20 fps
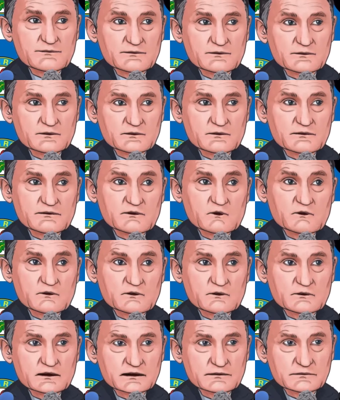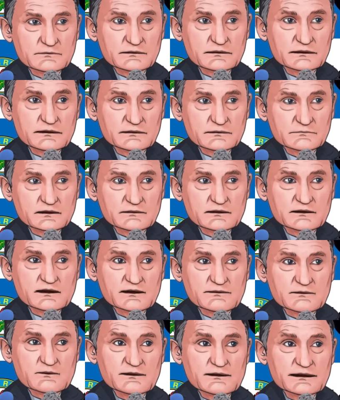over two years, I don't think, from
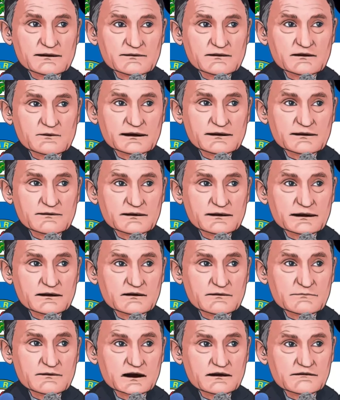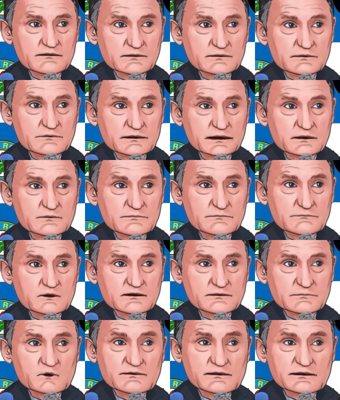our team, a team that I put out on the pitch for
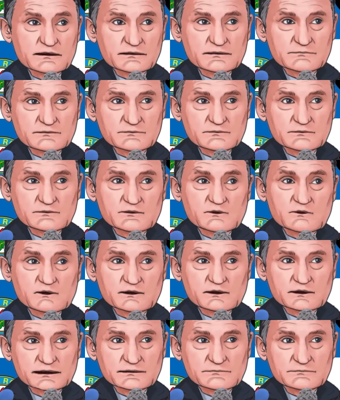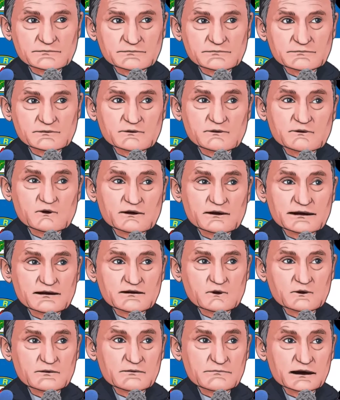Blackburn Rovers. It's um, hugely
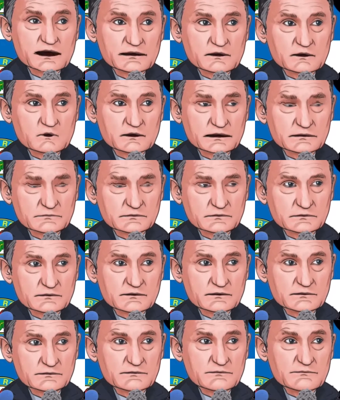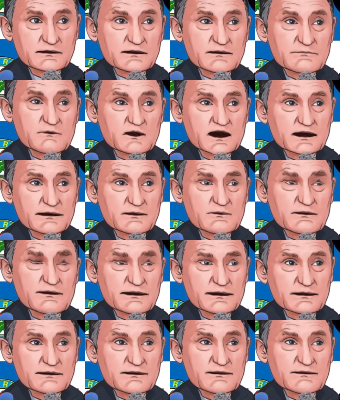disappointing. Uh, don't know where it
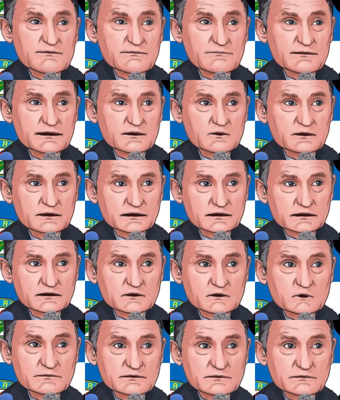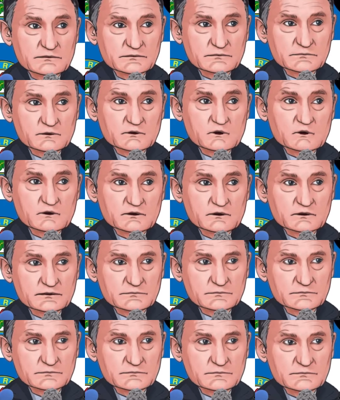came from, didn't see it coming, and
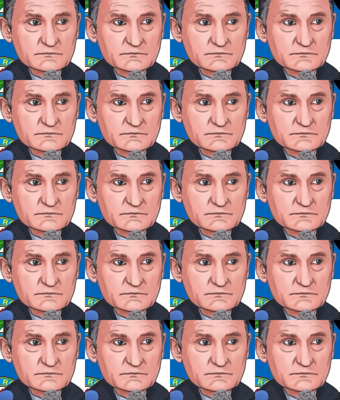um,